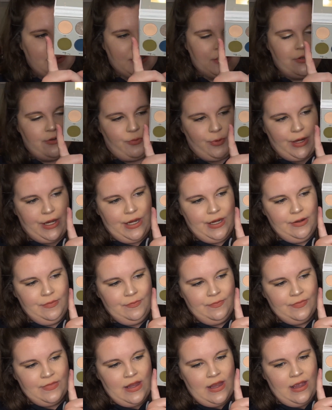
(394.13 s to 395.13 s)
of green.
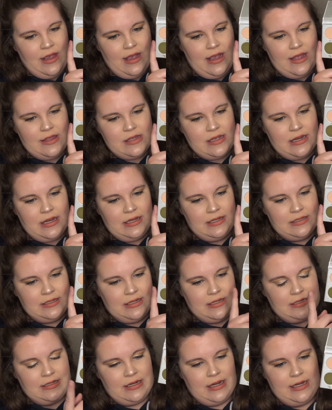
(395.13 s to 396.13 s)
And then it has
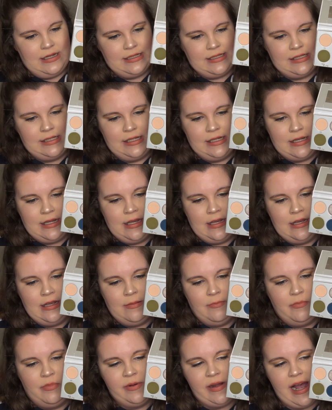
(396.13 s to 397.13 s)
this nice like
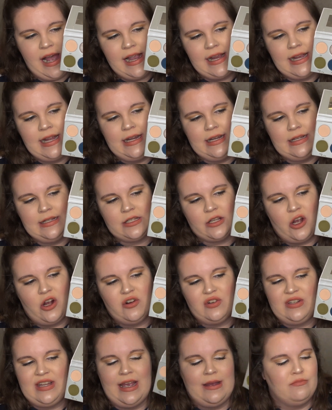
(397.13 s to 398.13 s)
black, and it's
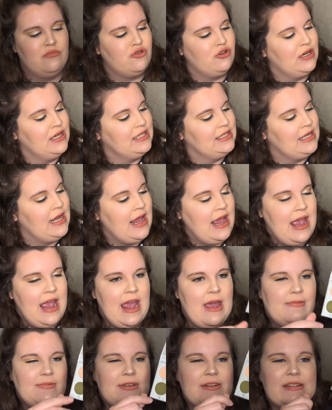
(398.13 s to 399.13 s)
called Temptress,
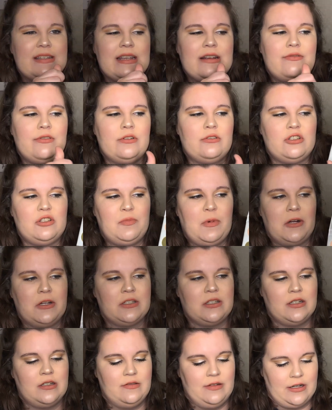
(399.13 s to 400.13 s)
and there's like little
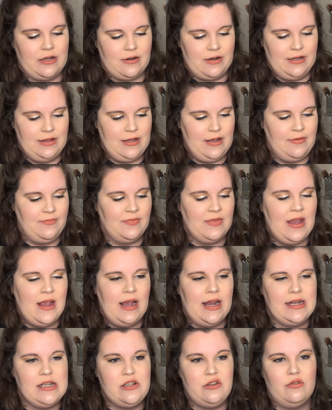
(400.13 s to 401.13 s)
sparks of glitter in them.
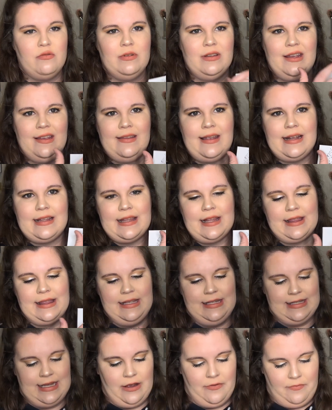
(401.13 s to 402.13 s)
I do really like that
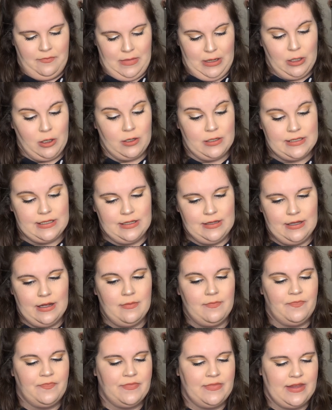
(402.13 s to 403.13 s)
these have mirrors in
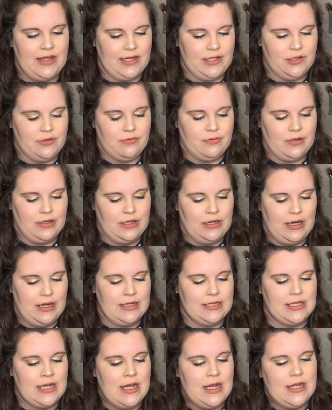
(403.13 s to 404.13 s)
them. That is really
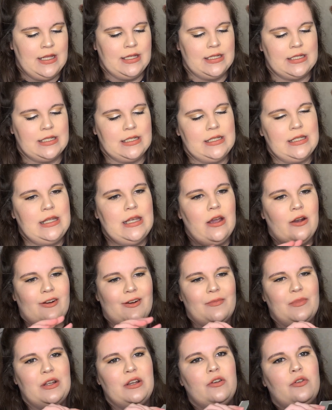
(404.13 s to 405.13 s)
nice. This is the
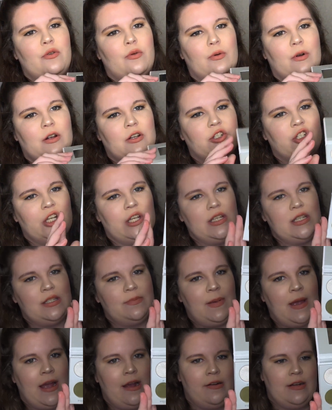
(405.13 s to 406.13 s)
Armed and Gorgeous
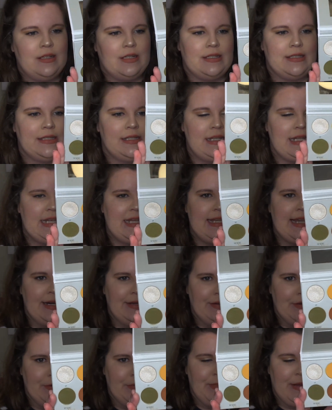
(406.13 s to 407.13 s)
palette. This is the
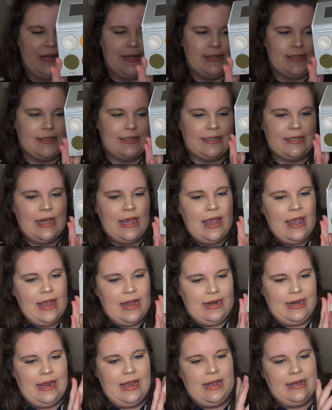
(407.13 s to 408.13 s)
yellow based,
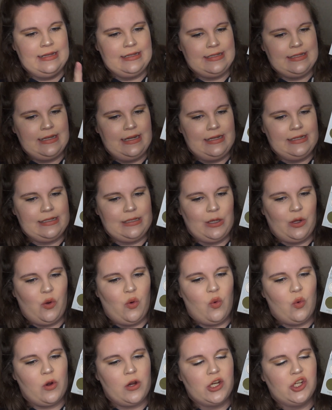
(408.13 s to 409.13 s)
and it has nice like
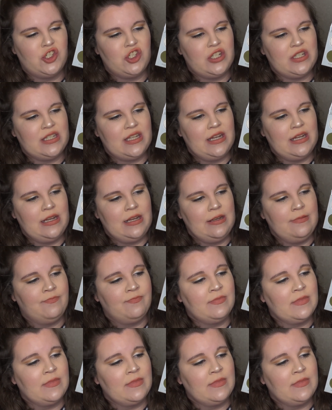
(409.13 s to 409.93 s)
oranges in it.